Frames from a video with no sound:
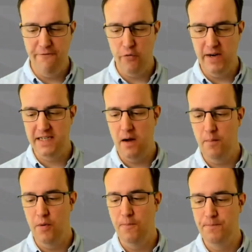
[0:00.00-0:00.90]
For
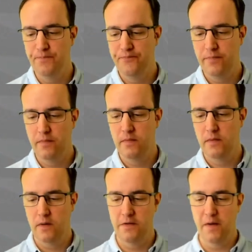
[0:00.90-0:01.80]
example,
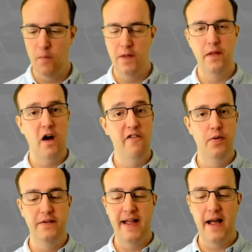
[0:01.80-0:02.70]
someone that I've
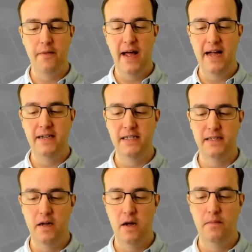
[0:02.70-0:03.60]
put down
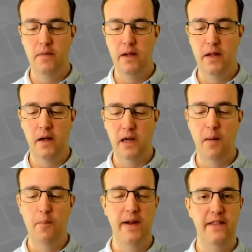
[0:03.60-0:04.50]
as a
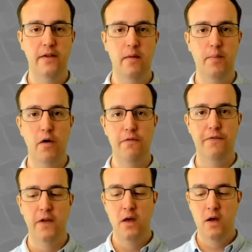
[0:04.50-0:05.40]
company that
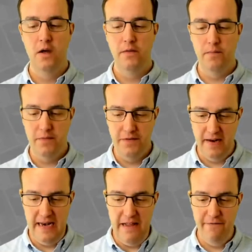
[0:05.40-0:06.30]
both
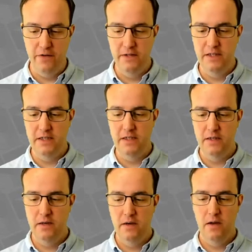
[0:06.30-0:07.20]

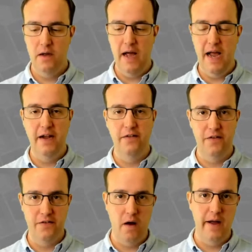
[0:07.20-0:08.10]
delivers a
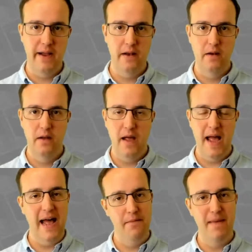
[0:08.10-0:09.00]
design
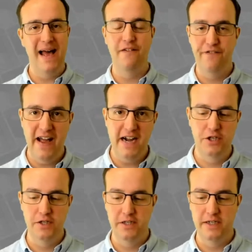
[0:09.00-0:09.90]
and
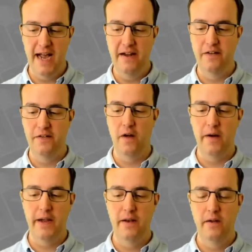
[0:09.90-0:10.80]
manufactures a
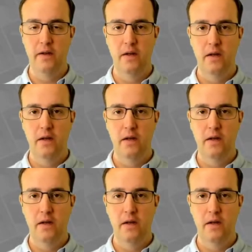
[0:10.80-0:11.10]
design,